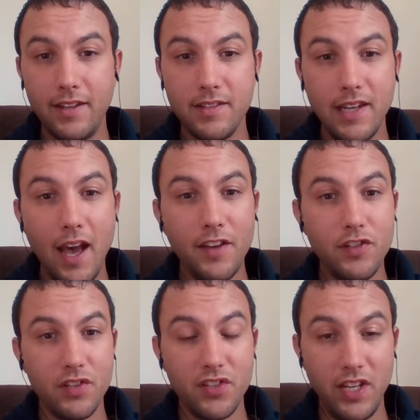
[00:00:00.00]
It is not
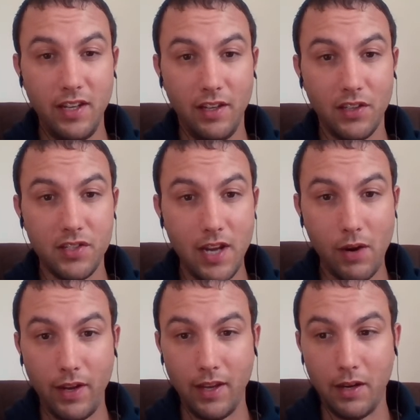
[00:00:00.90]
just sitting and
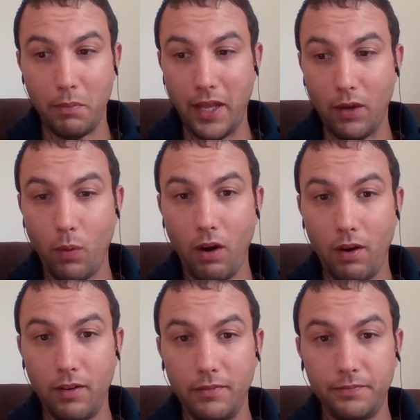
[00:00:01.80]
staring at a blank
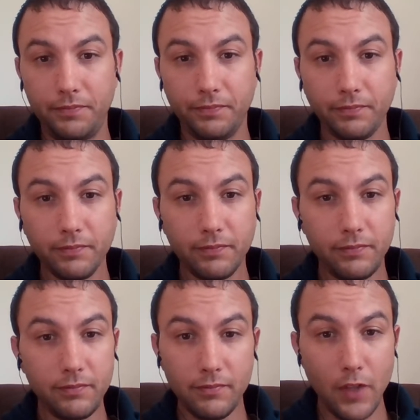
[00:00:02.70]
wall,
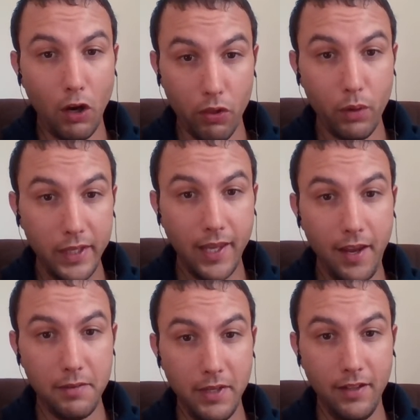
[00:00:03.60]
although it
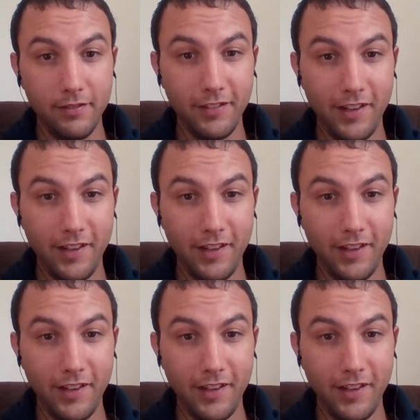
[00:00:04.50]
can be.